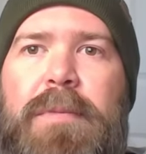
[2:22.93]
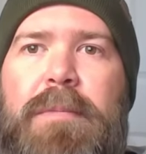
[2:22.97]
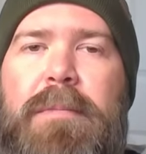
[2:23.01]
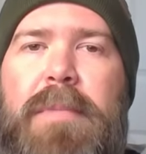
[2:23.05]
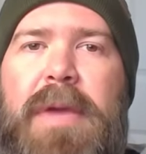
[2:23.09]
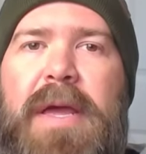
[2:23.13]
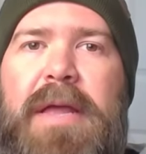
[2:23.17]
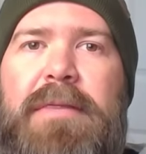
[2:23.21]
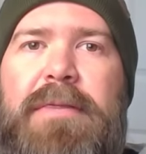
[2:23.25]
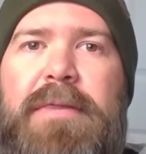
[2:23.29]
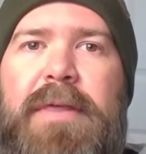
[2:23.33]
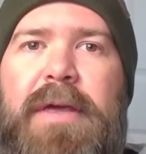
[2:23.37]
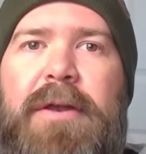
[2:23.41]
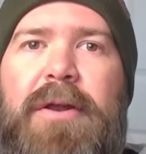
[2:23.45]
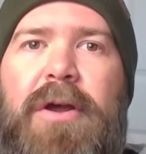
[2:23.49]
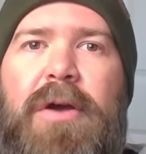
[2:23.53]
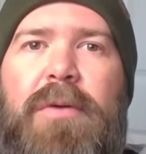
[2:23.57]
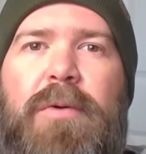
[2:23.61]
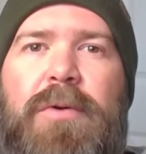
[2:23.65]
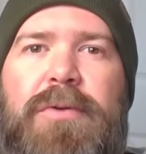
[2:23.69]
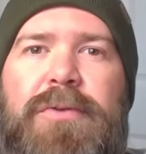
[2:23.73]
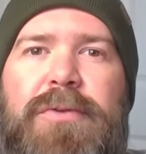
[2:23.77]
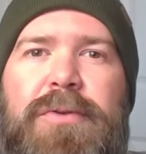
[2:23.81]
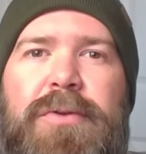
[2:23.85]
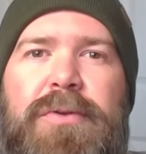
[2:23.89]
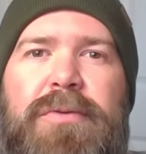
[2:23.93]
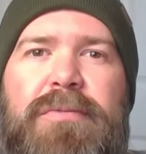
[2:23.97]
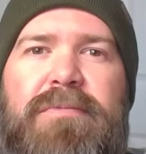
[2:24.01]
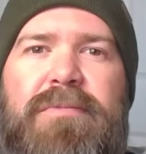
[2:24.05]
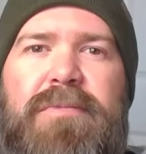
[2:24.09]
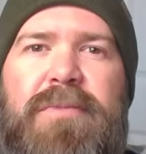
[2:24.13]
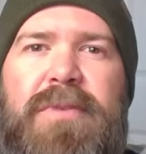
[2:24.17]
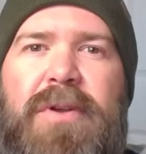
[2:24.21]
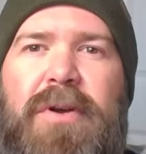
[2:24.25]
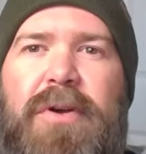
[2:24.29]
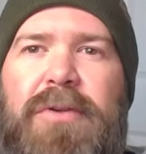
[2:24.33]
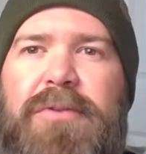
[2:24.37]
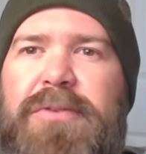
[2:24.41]
meant that I wasn't
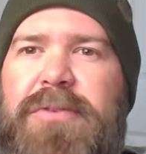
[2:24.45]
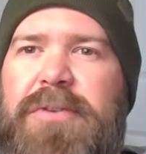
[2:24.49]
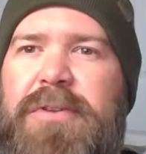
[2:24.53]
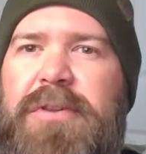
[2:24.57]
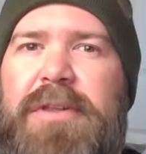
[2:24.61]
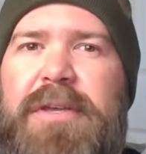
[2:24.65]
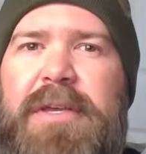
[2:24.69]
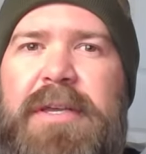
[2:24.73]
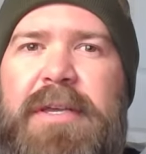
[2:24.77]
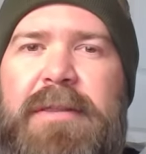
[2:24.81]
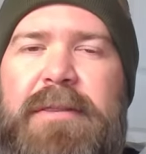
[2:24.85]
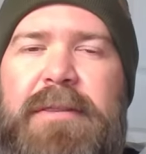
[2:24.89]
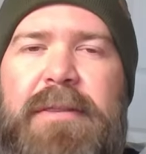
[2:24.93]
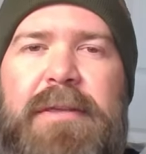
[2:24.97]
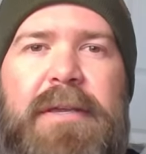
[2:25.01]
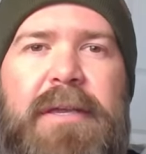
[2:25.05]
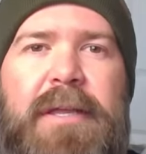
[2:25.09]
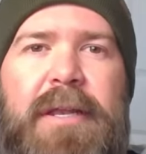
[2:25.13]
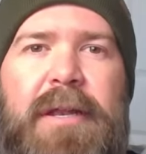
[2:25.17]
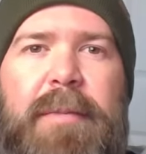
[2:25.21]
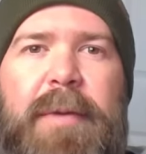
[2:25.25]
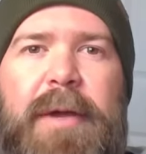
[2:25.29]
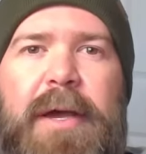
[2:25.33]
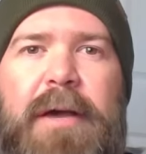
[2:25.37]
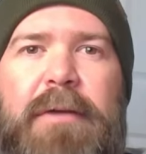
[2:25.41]
constantly thinking